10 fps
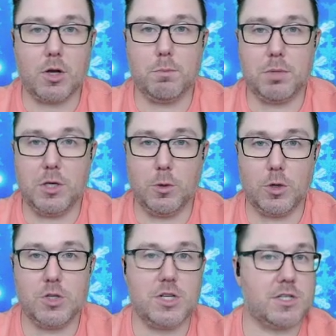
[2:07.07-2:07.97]

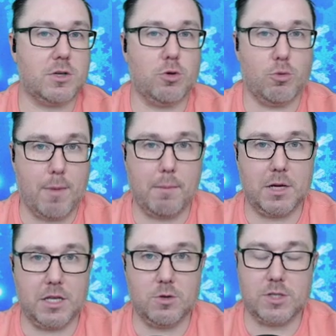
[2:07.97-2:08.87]
computer just so you remember to
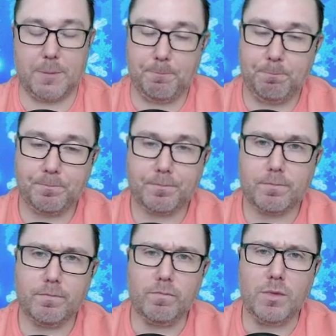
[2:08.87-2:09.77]
use it.
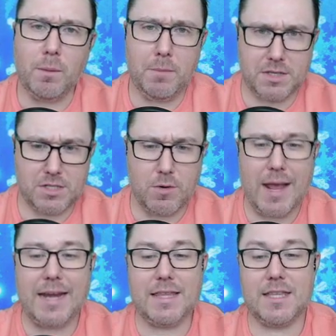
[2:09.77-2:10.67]
But so
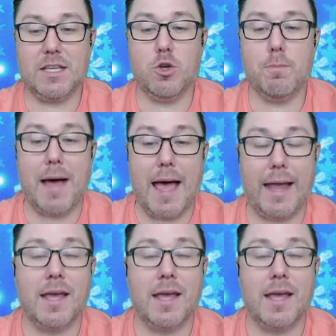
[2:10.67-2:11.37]
anything you buy